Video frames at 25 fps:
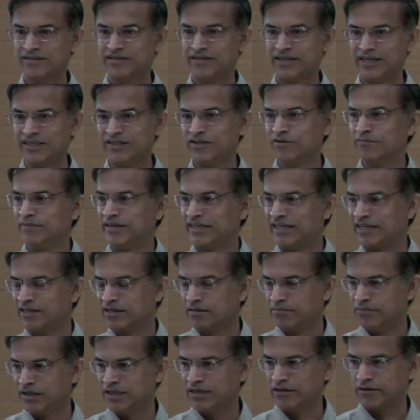Right? You're making
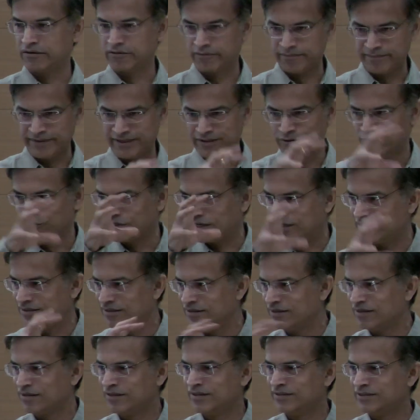a big equipment, you can
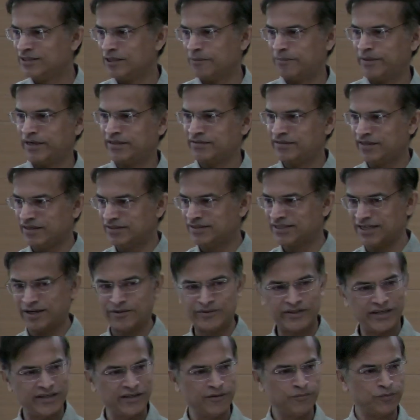separate things
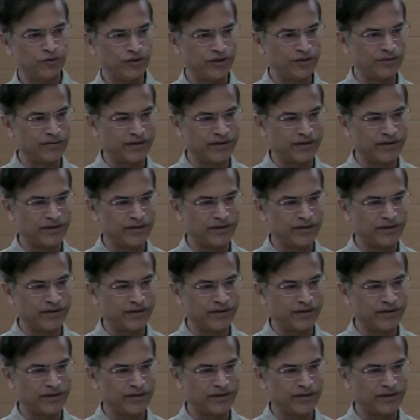out and you put it